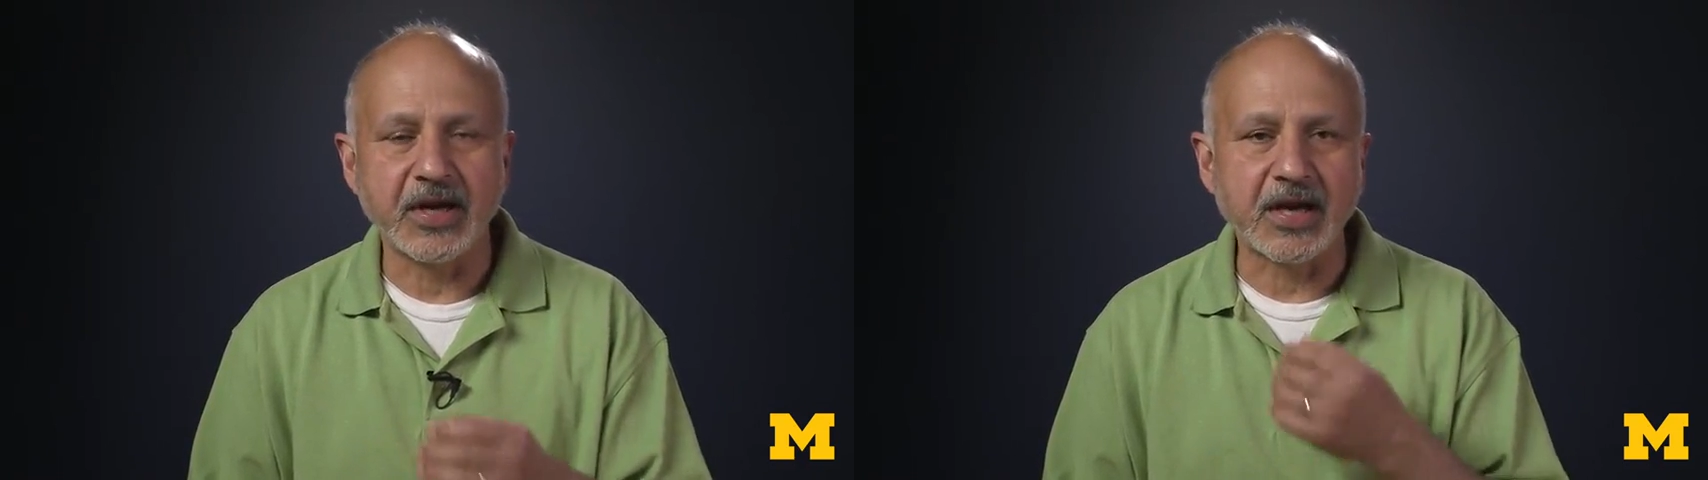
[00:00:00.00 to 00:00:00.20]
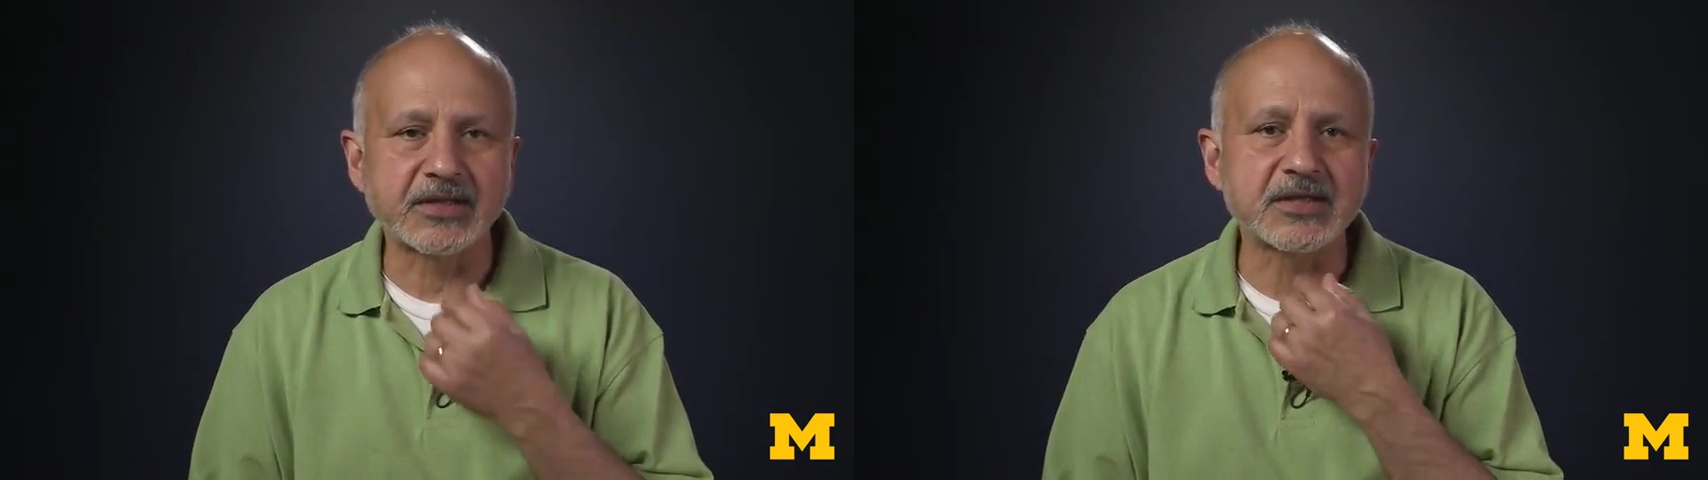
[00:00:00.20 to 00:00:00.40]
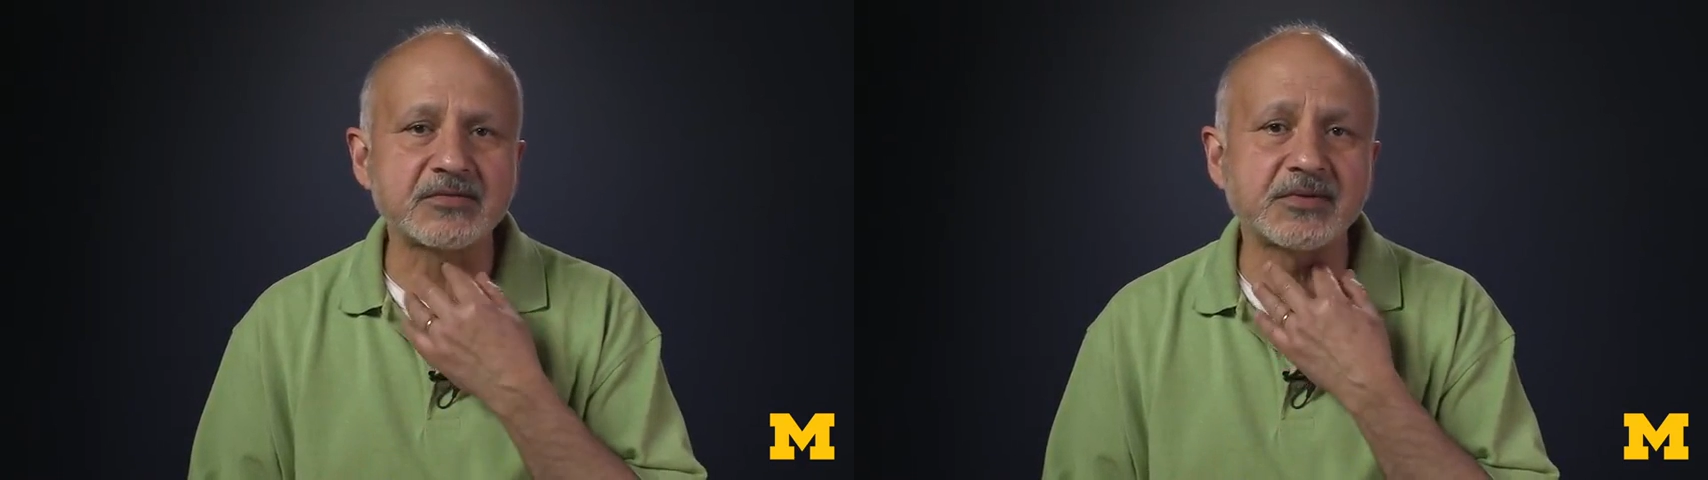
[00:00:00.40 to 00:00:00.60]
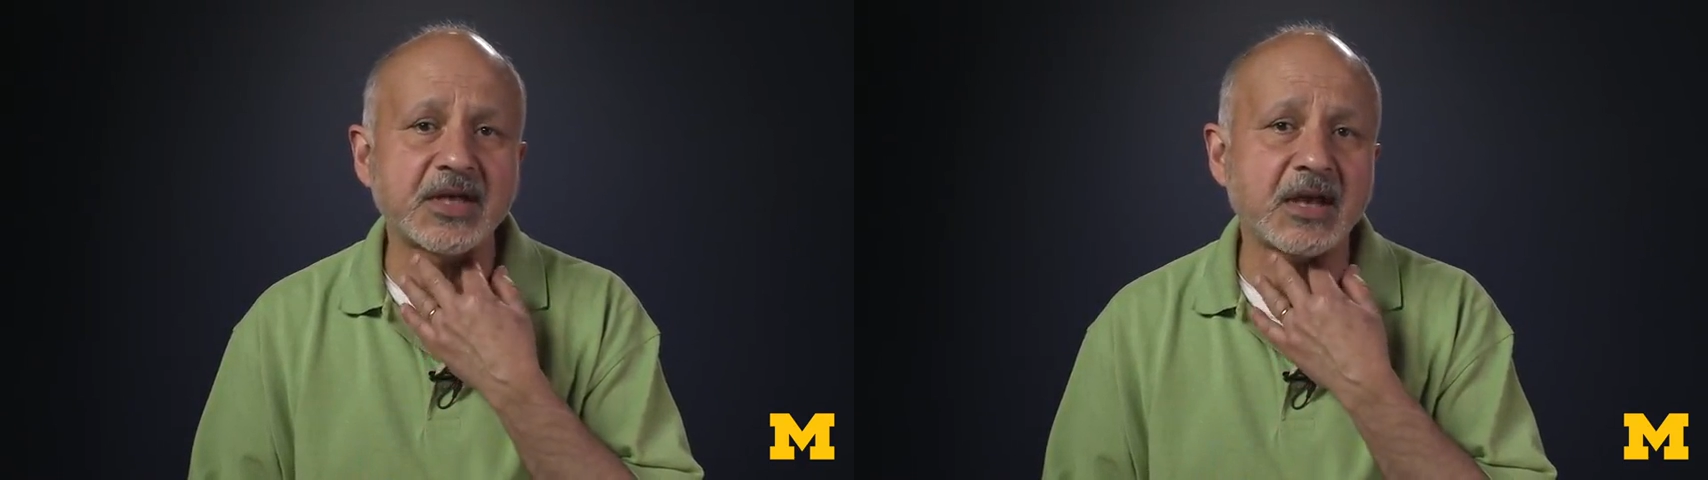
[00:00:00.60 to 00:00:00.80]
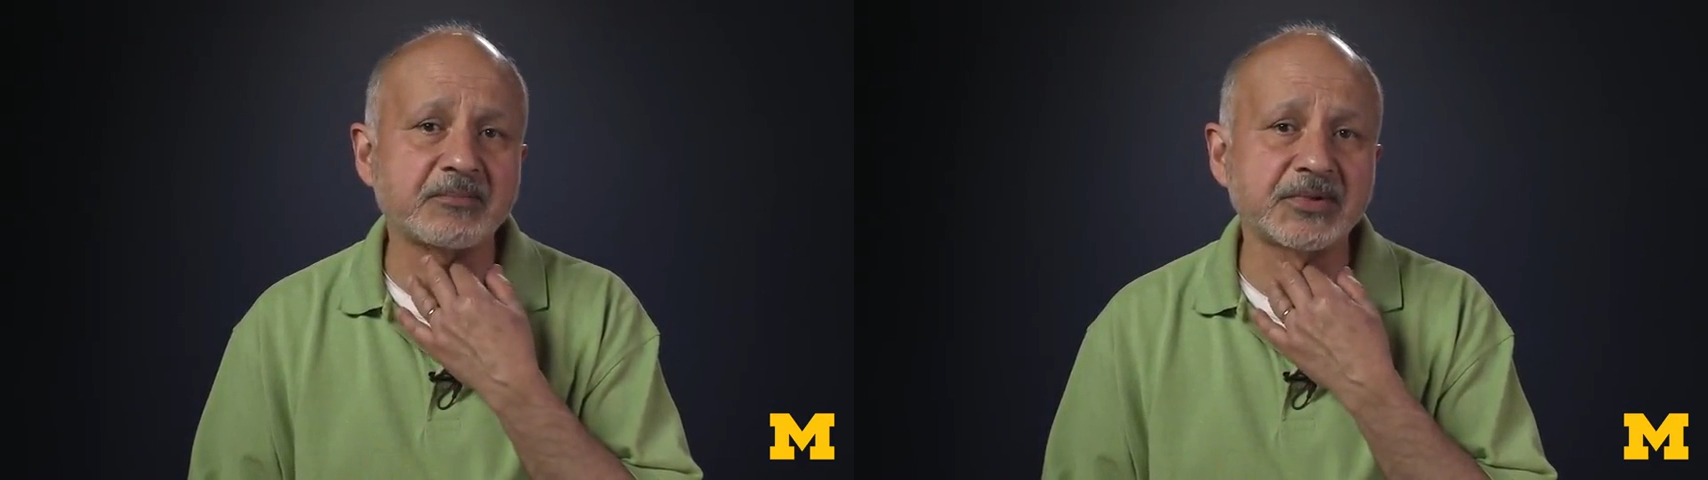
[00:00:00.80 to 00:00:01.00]
And this will
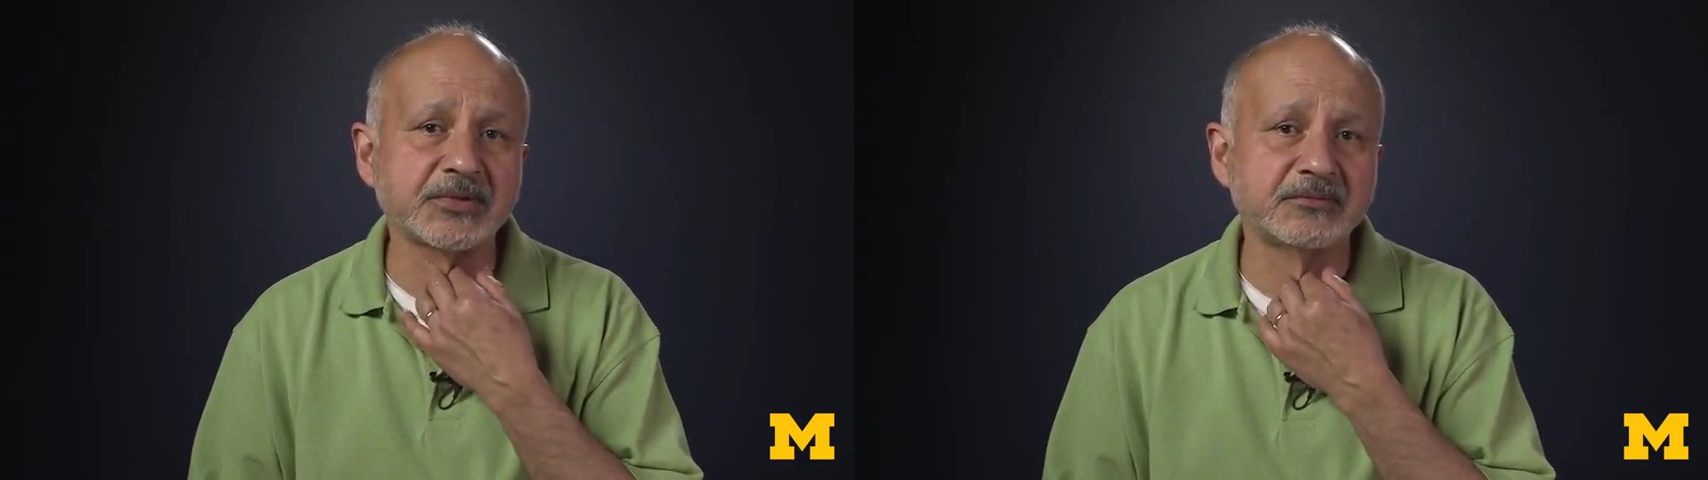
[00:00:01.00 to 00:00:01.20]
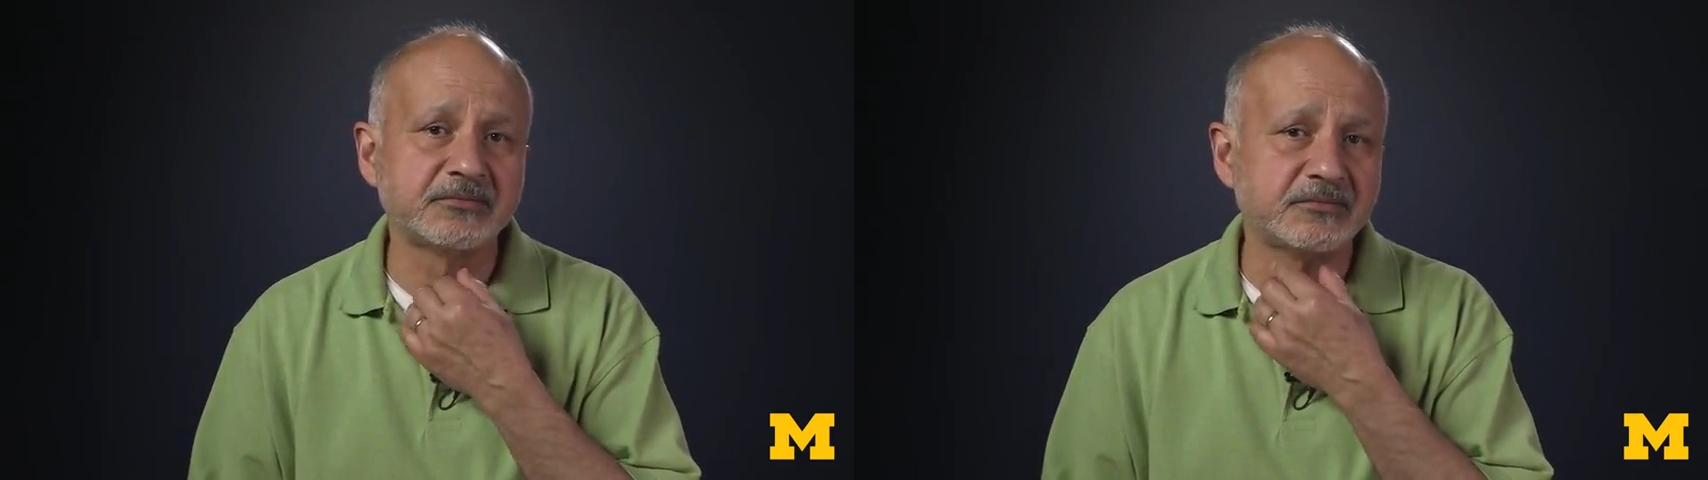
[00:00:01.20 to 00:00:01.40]
happen